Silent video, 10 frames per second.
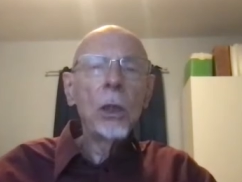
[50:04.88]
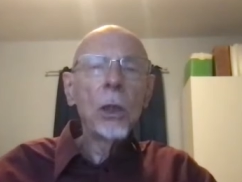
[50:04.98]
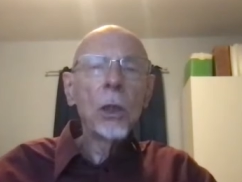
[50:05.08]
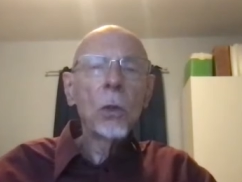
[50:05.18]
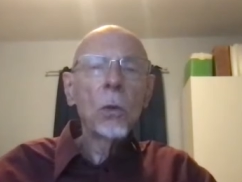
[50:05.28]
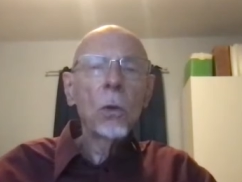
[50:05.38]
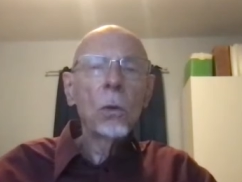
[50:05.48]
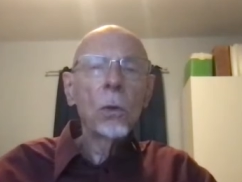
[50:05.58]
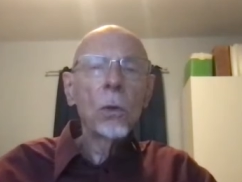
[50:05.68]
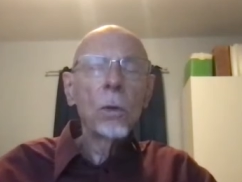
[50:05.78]
in
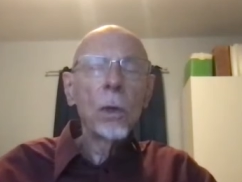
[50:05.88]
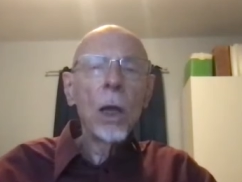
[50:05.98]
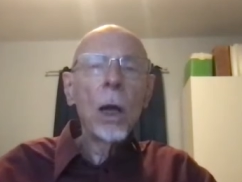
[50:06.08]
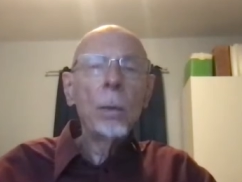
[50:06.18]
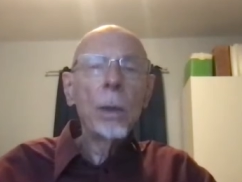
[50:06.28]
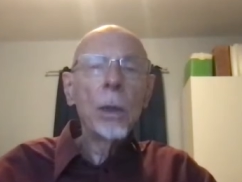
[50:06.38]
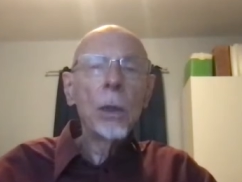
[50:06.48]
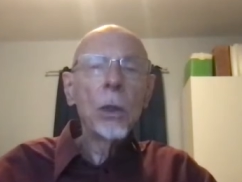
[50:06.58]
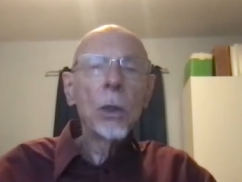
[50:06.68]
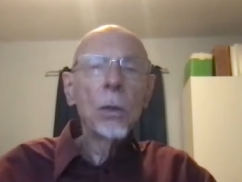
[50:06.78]
struggles for
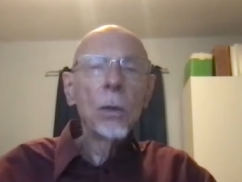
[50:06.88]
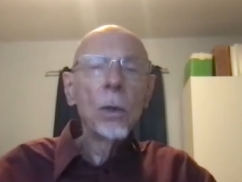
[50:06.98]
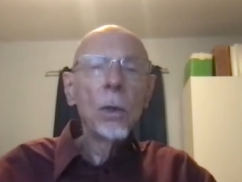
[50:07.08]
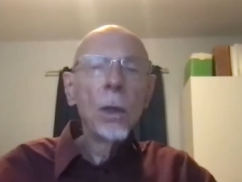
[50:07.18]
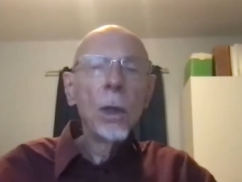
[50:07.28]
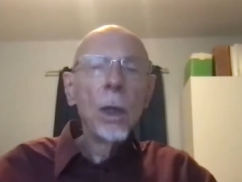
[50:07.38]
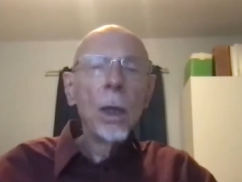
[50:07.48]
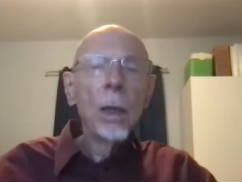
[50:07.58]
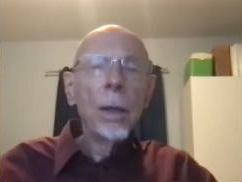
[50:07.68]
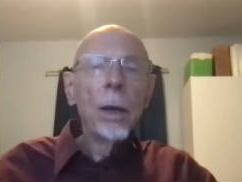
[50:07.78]
dominance.
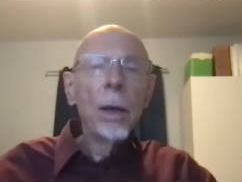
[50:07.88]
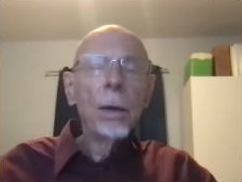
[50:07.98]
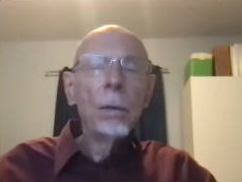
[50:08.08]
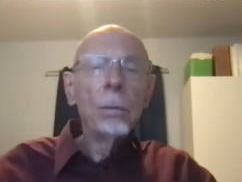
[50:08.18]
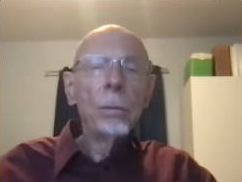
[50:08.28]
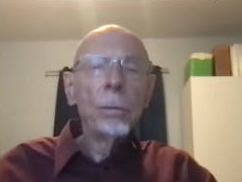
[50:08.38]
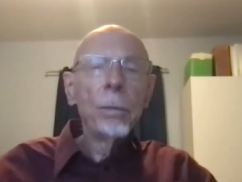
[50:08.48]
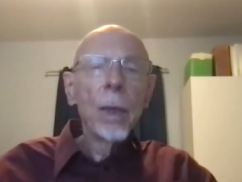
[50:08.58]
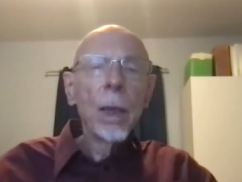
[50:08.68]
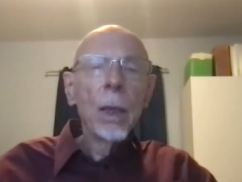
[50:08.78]
Um,
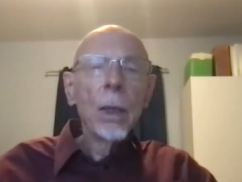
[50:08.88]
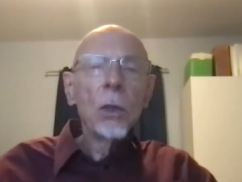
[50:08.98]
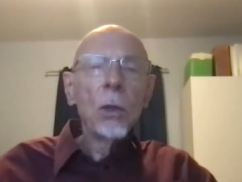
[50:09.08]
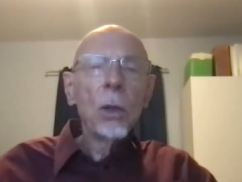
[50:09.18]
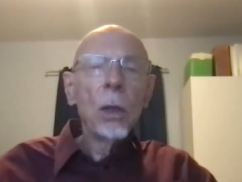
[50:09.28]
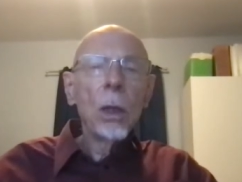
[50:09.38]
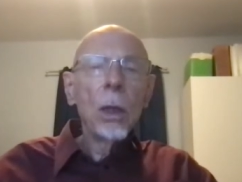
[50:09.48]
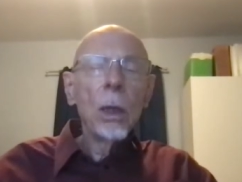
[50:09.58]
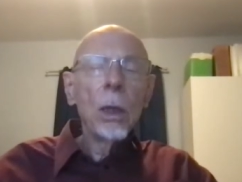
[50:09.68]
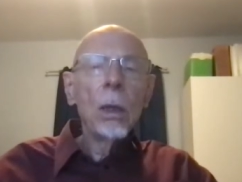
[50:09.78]
so
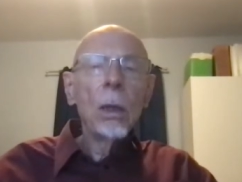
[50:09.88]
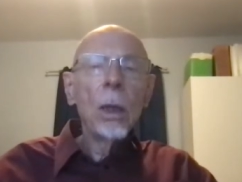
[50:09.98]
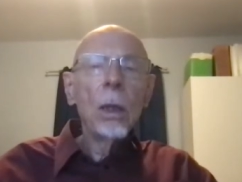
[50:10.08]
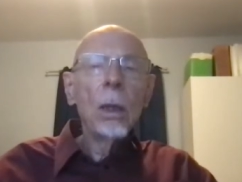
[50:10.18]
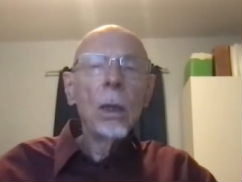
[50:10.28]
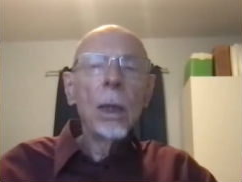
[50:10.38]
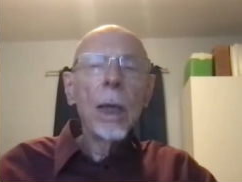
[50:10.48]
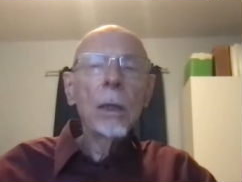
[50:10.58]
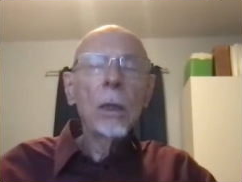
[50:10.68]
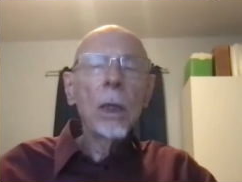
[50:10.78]

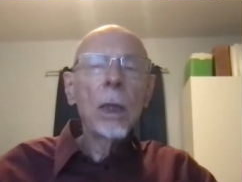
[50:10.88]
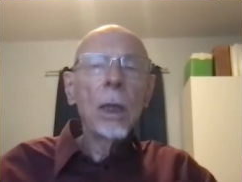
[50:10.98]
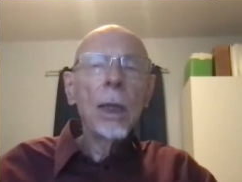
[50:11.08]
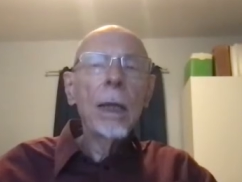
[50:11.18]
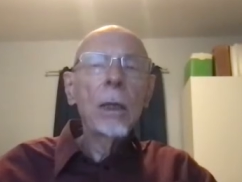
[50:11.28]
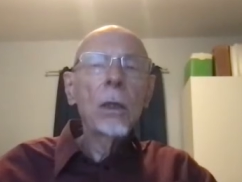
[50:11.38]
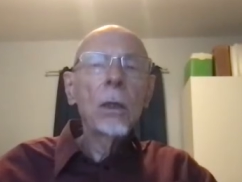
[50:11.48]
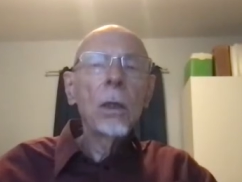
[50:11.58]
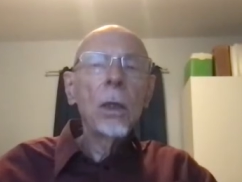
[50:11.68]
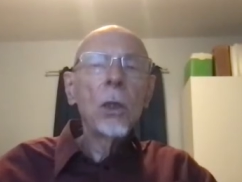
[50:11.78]
that that
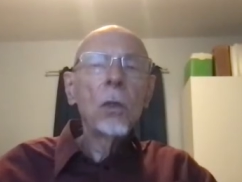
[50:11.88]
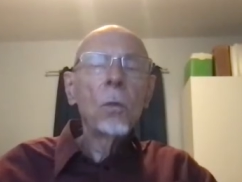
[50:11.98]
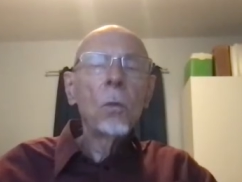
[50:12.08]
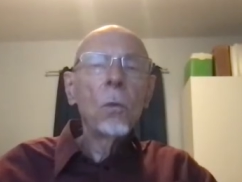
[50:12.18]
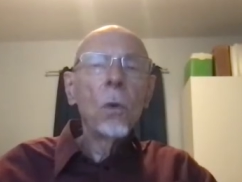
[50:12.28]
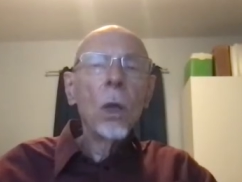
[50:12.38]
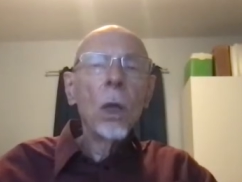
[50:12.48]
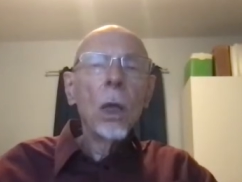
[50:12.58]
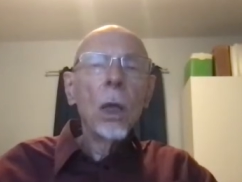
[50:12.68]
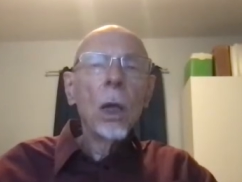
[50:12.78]
is
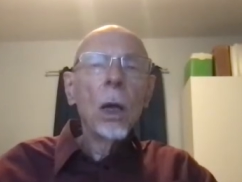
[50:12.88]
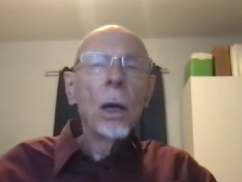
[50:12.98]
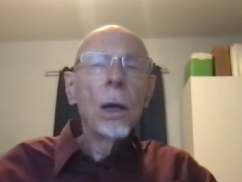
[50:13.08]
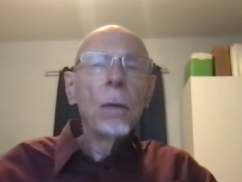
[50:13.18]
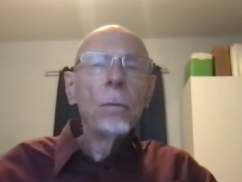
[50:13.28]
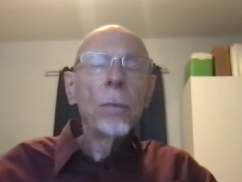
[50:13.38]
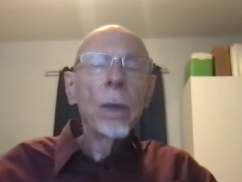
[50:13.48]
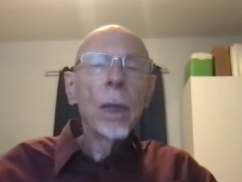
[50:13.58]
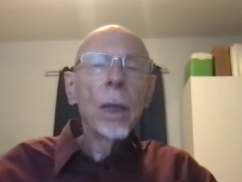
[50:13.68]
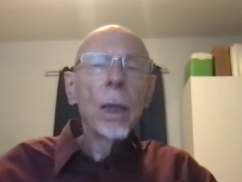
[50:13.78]
uh,
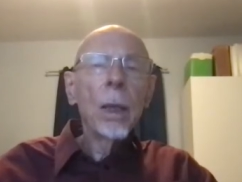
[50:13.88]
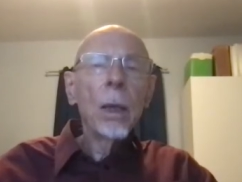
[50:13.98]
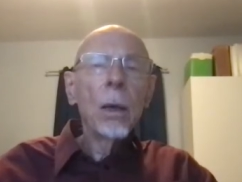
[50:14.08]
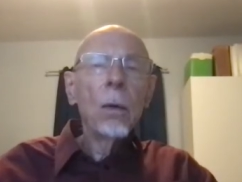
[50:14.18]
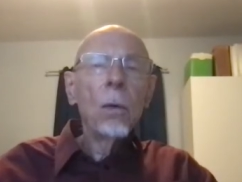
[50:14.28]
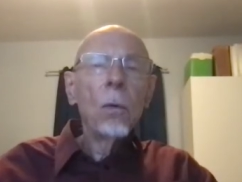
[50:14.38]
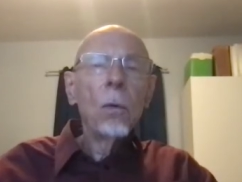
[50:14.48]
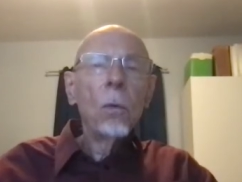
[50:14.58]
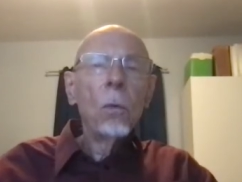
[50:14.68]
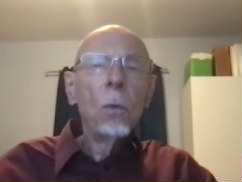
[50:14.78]

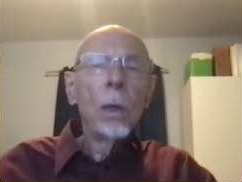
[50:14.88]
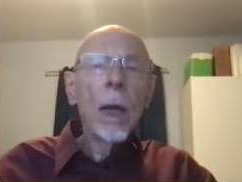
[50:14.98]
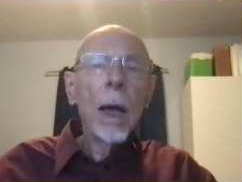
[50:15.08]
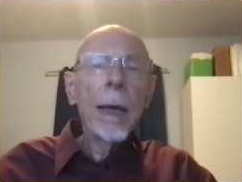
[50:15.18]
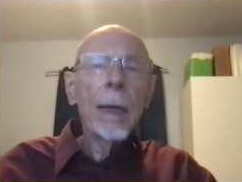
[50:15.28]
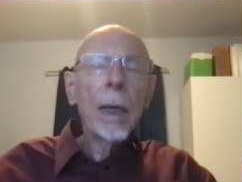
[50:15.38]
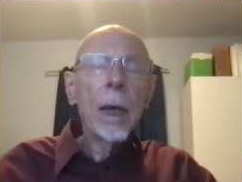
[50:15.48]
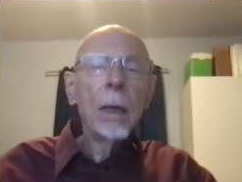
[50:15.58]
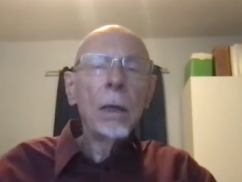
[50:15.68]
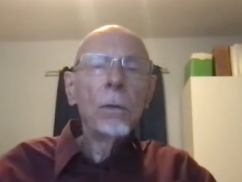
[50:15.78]
what I
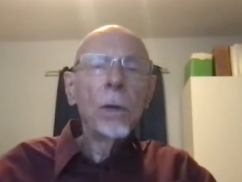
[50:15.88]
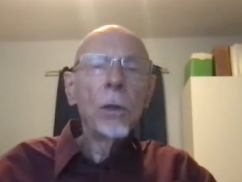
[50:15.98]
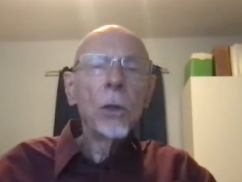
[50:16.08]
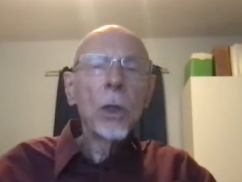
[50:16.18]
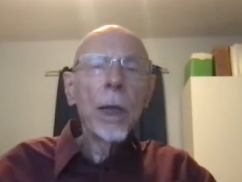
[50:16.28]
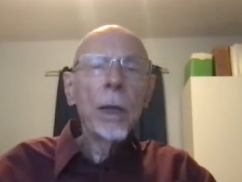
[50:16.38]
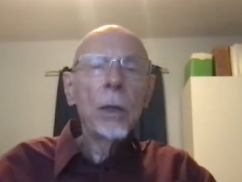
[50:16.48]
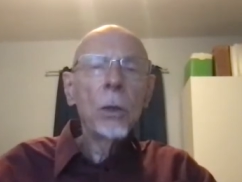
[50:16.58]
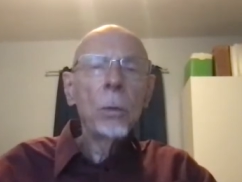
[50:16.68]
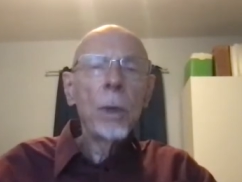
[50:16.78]
kind of
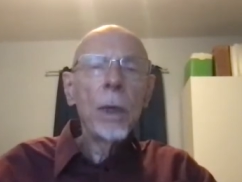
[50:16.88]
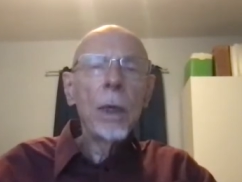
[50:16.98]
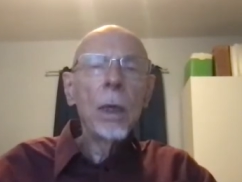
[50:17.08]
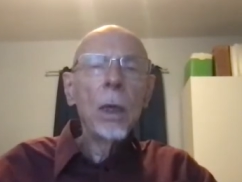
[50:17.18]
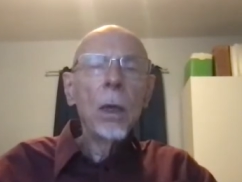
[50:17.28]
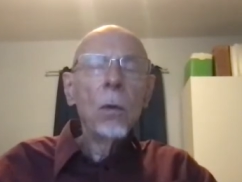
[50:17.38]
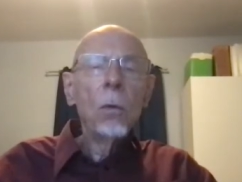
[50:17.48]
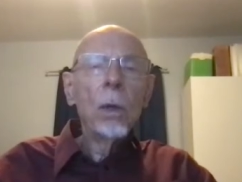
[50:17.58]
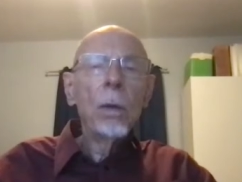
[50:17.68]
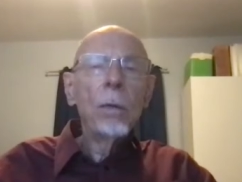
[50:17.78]
understand to be
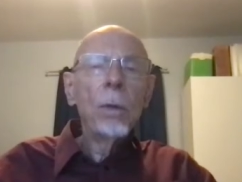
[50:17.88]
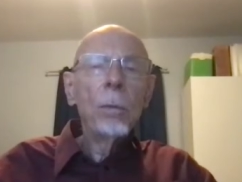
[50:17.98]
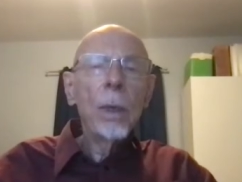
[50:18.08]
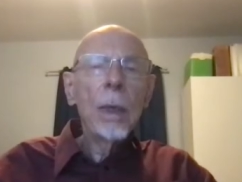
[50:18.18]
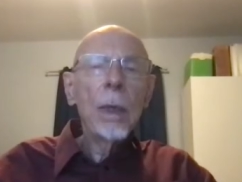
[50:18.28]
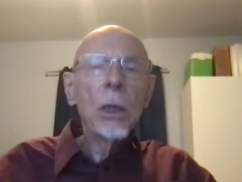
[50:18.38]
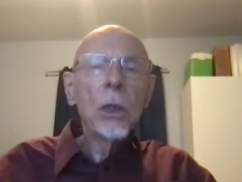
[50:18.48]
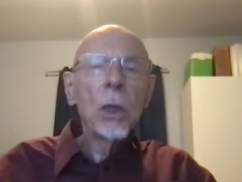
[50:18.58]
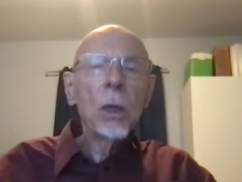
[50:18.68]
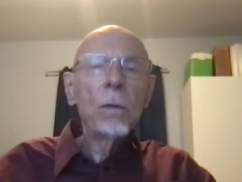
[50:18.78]
one of the
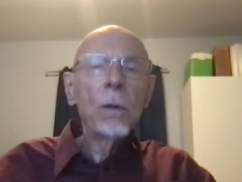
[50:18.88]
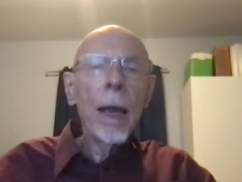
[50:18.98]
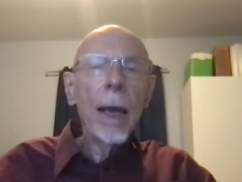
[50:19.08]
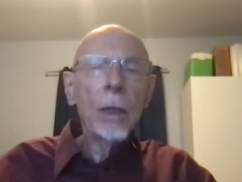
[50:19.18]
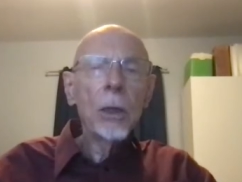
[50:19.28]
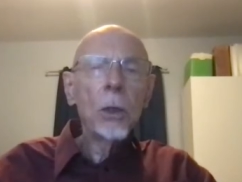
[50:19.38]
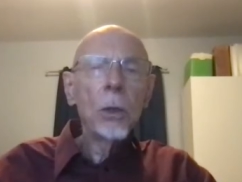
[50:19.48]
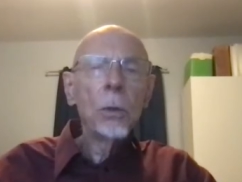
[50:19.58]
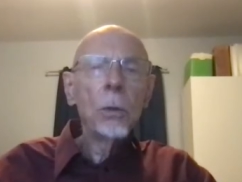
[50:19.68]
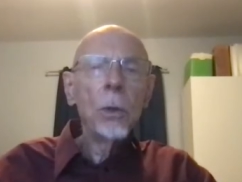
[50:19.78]
meanings of
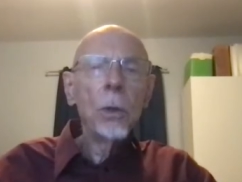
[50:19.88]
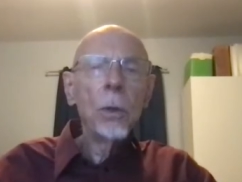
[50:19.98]
attitude.